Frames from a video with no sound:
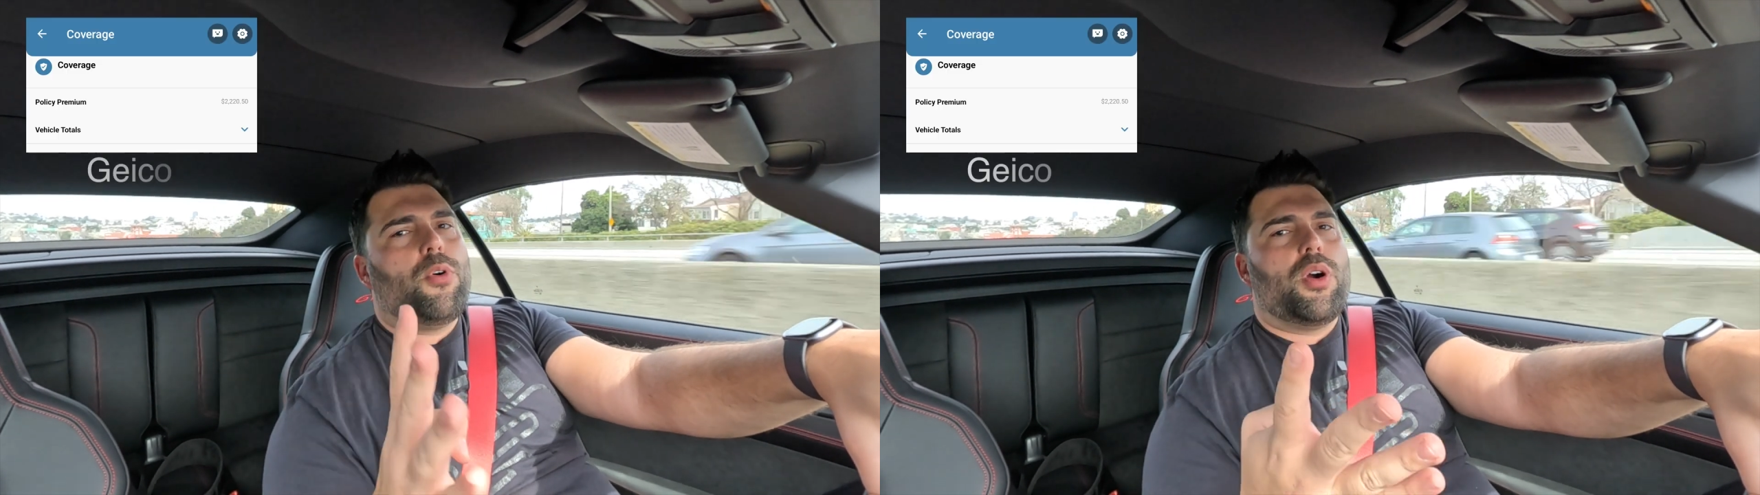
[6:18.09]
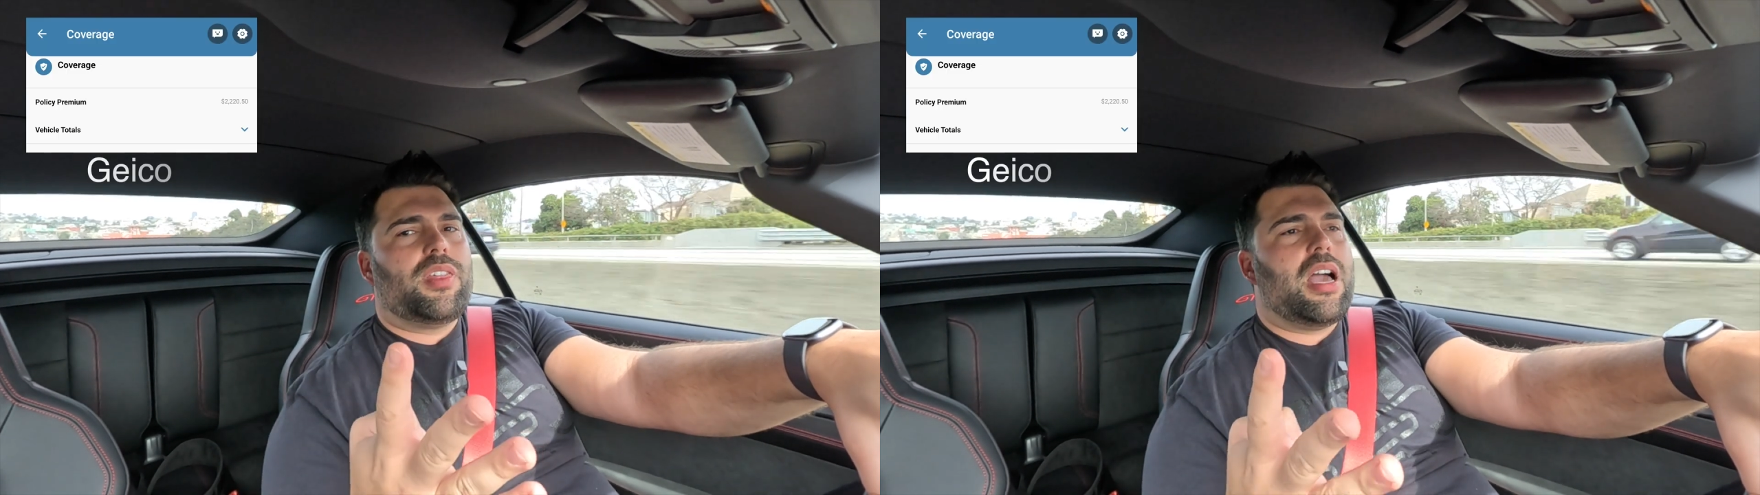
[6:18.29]

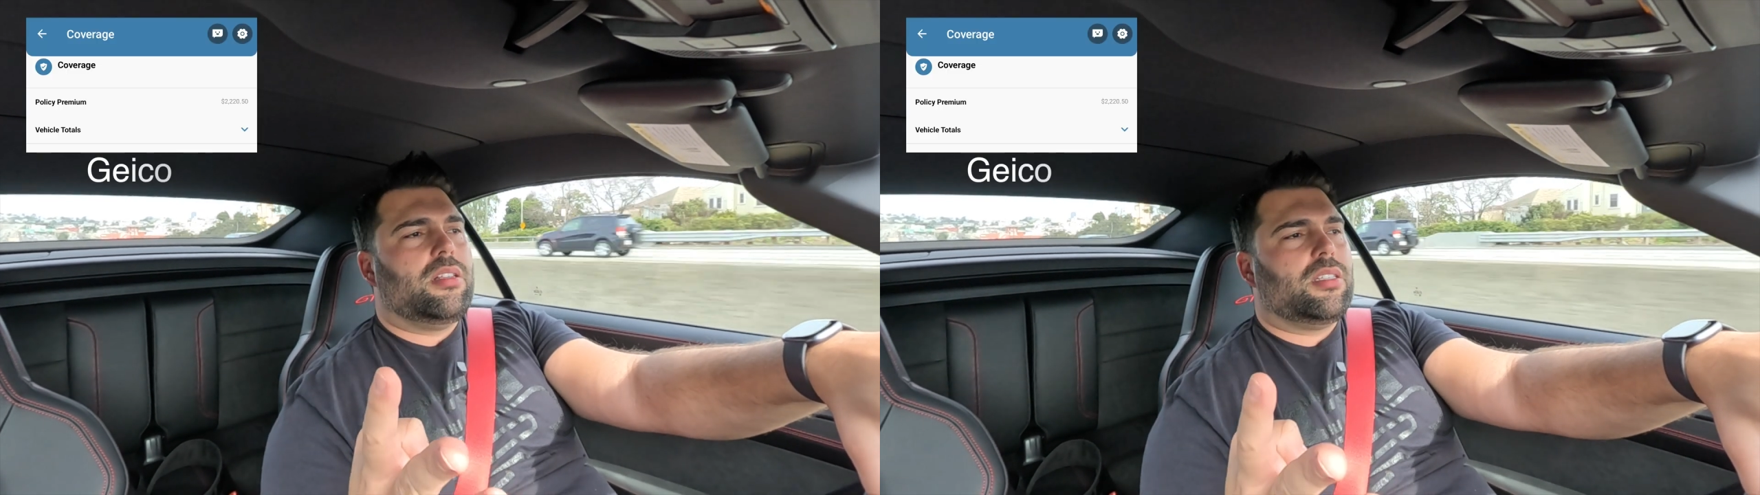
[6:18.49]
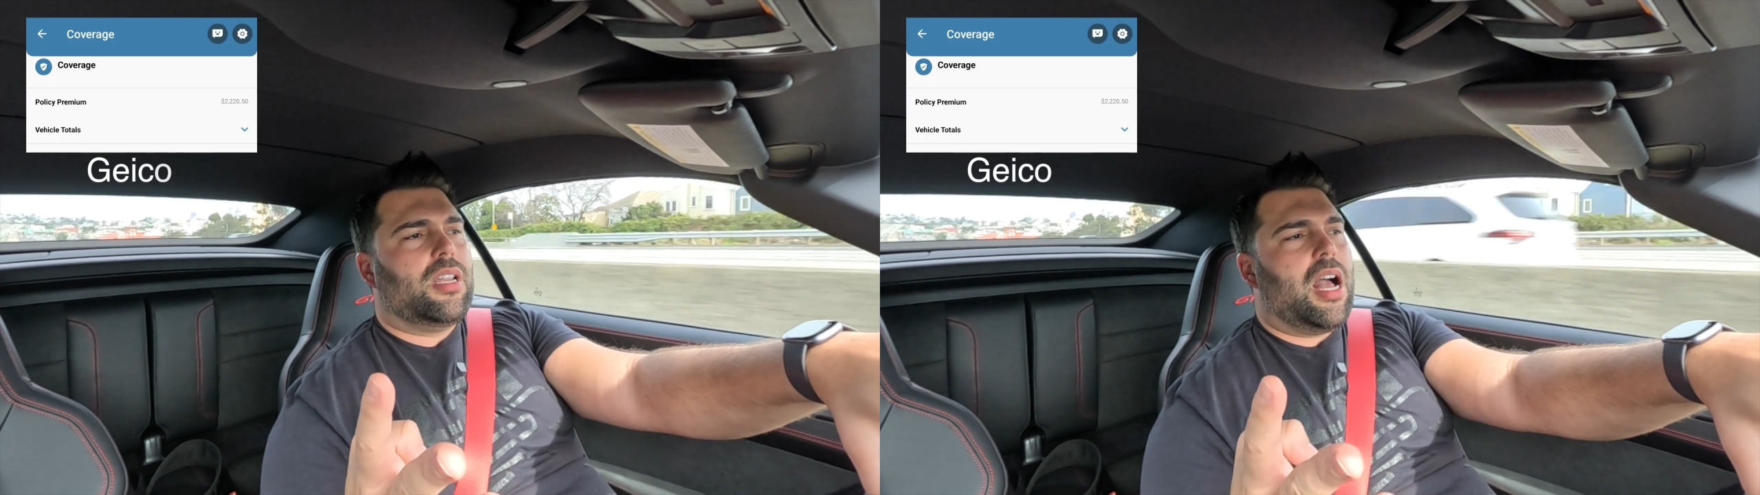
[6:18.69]

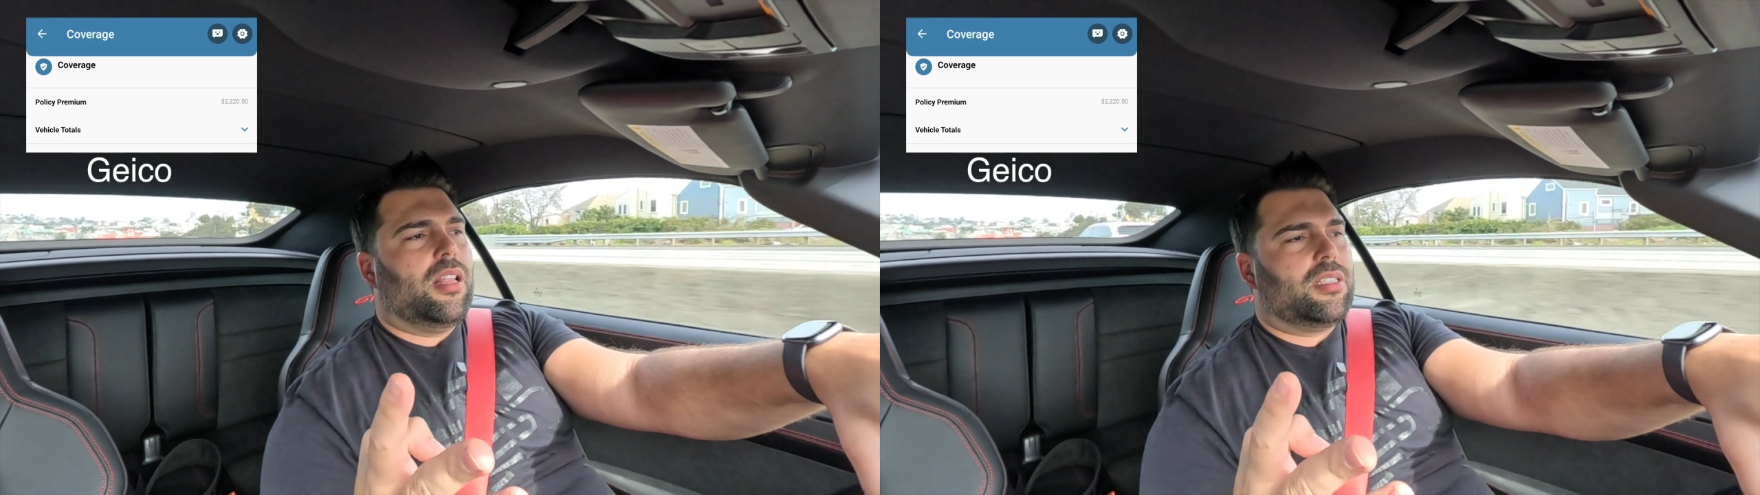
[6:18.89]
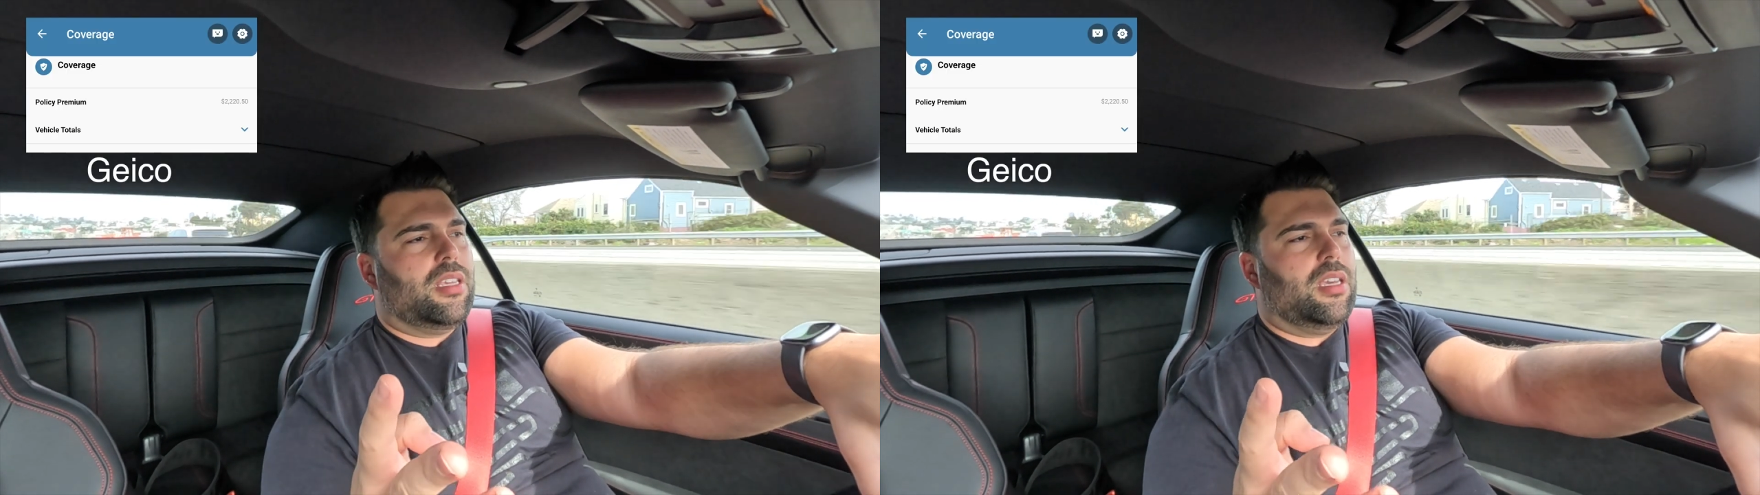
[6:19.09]

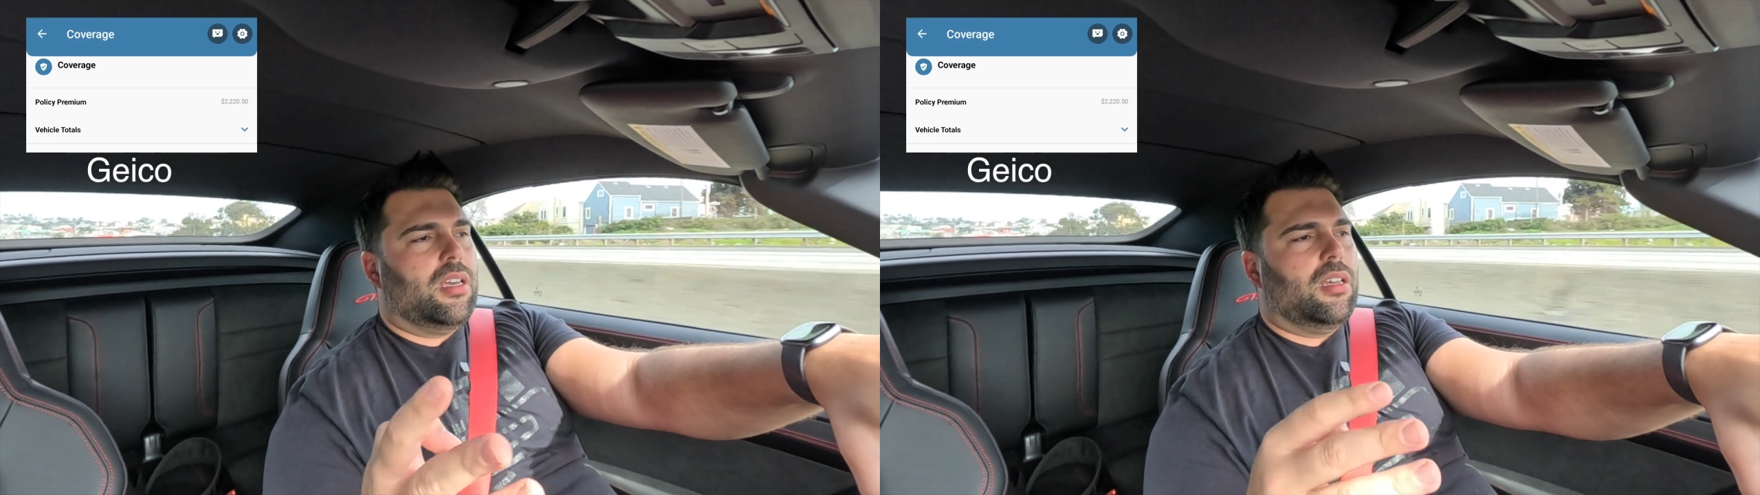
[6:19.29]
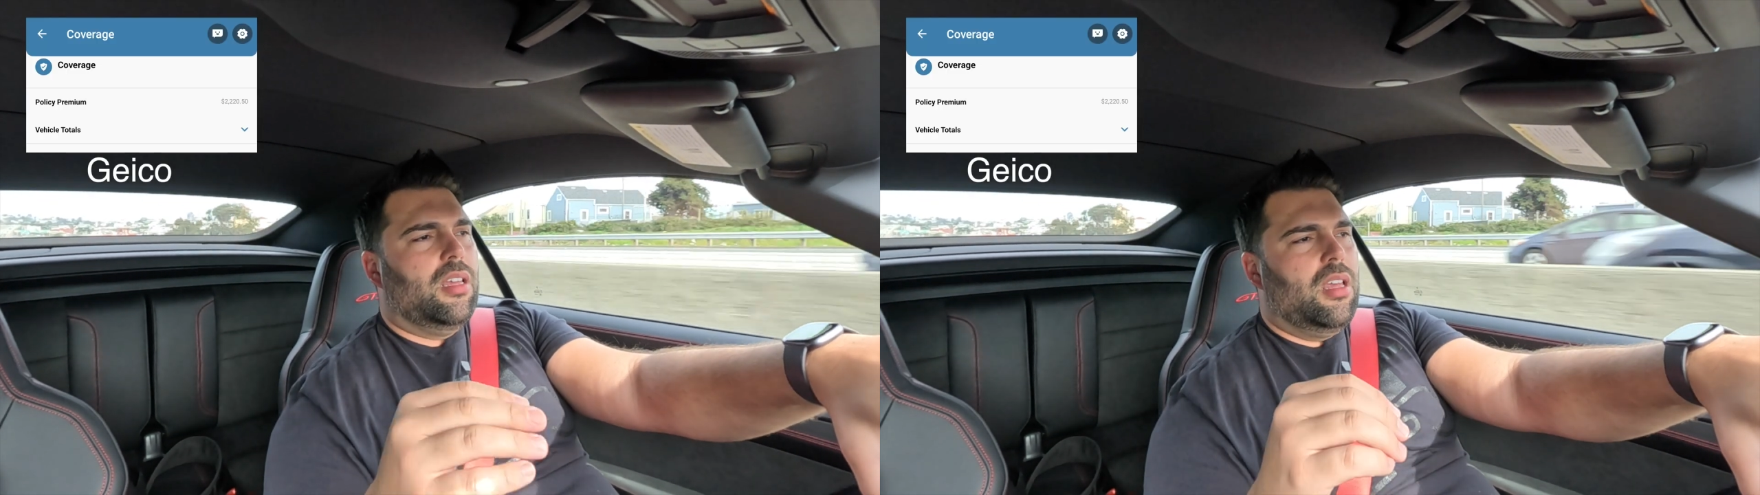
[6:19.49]
$4,000 a year.